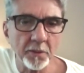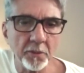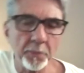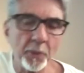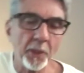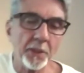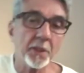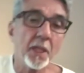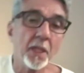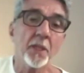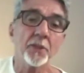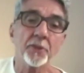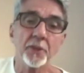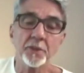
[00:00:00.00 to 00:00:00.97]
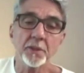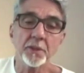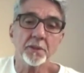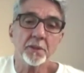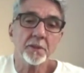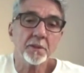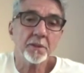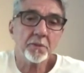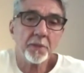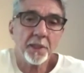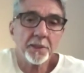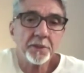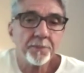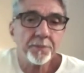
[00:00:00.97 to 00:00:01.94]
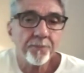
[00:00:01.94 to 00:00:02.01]
the three bodies. So this is
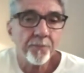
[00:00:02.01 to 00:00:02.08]
interesting.